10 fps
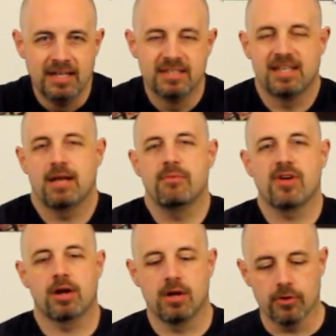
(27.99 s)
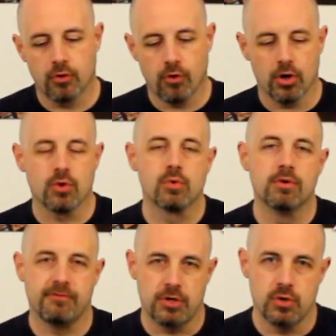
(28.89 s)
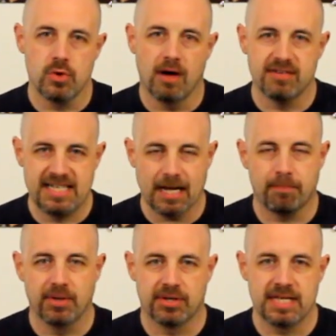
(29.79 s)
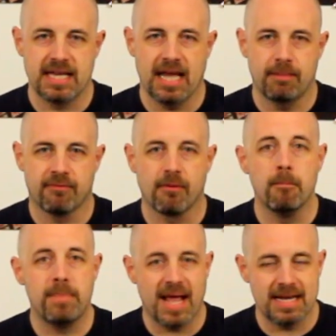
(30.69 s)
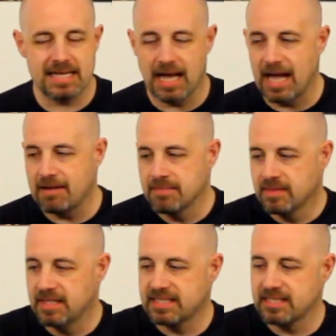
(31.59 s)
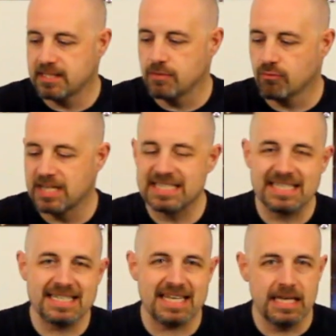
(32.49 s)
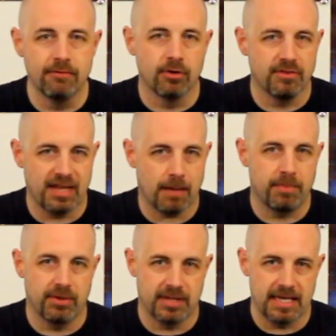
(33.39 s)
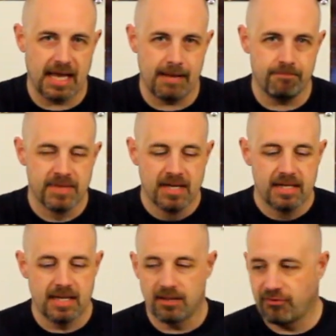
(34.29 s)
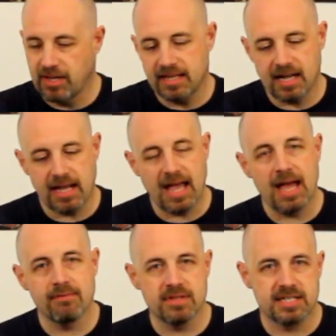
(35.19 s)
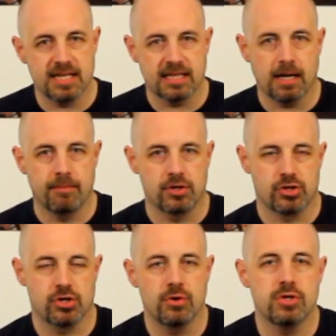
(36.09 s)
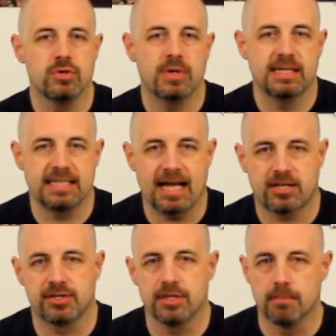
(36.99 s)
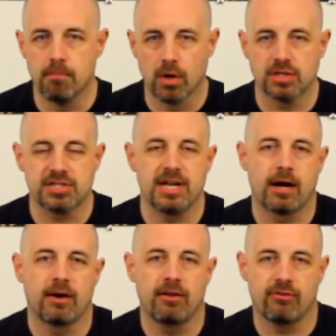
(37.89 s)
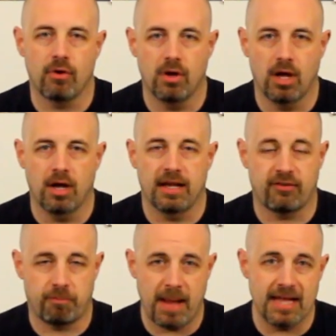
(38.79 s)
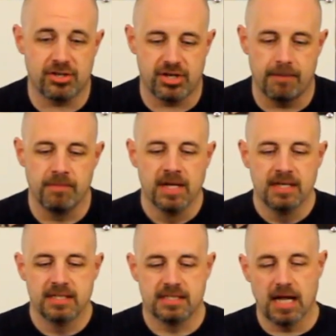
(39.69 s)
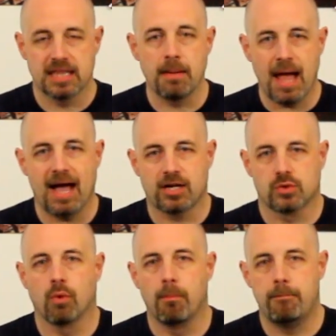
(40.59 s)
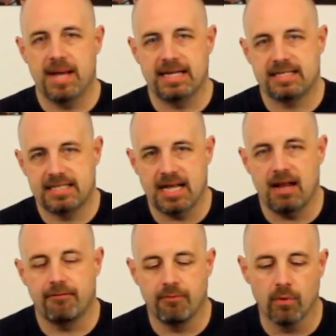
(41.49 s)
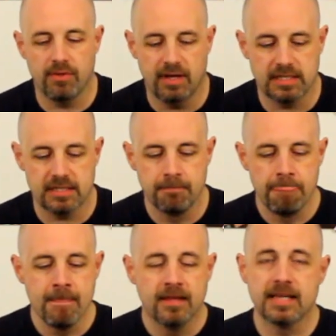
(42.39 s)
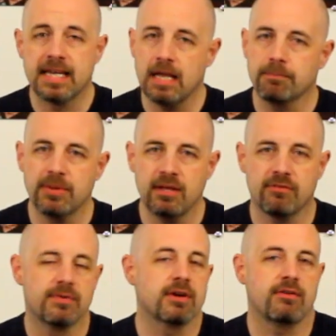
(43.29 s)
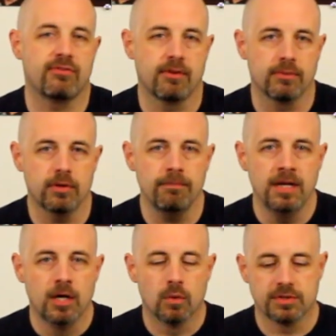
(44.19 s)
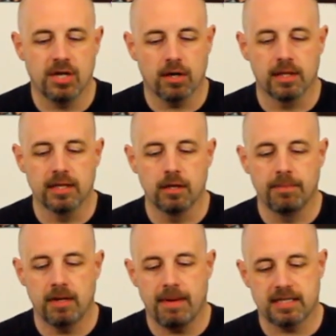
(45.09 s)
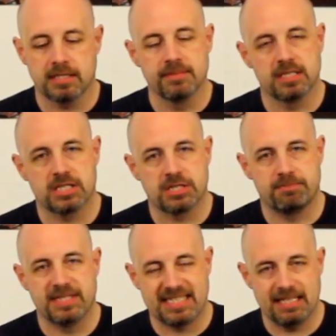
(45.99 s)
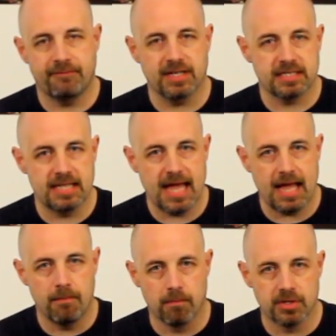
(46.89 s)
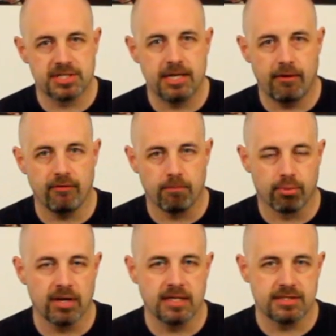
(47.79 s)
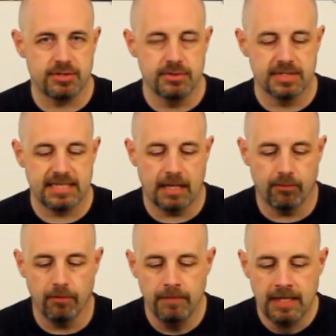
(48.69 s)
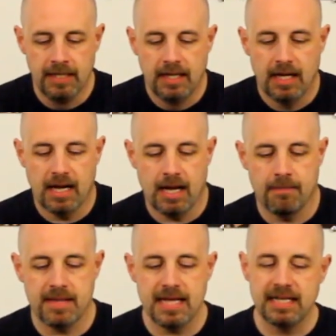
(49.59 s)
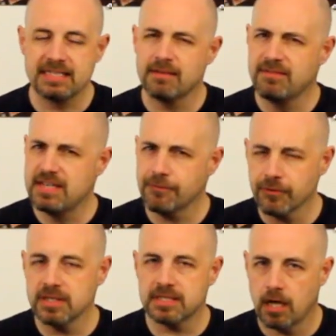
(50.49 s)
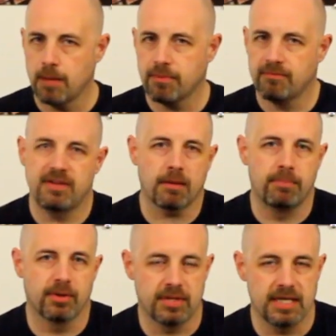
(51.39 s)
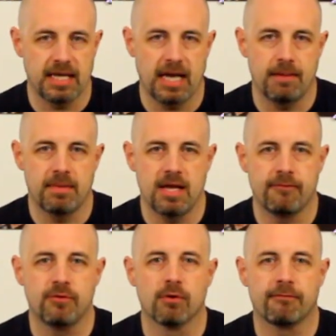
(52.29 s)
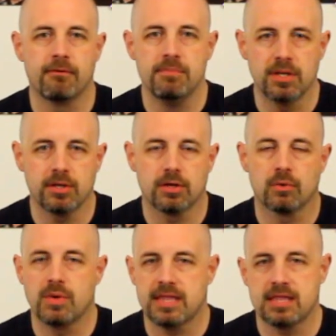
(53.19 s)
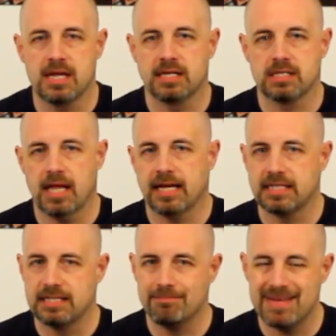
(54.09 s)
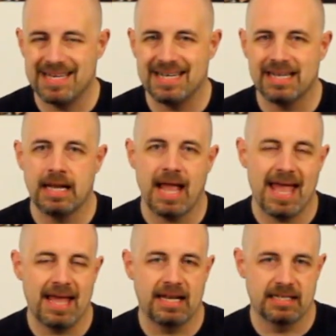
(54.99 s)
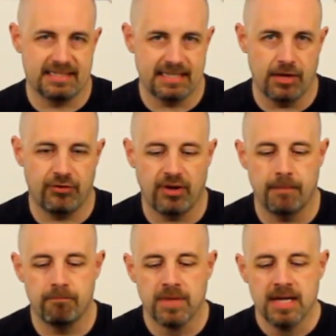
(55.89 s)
Today we've got another critical review of a deck building game from Bandai. This is the Resident Evil deck building game. Now the set that I have and the set that I'm going to show you is actually the Mercenaries expansion. It's not the actual base set for this. The gameplay is very similar. We'll talk a little bit about some of the specifics that Mercenaries brings to the table. It is a different type of deck building game if you're familiar with things like Dominion and Ascension.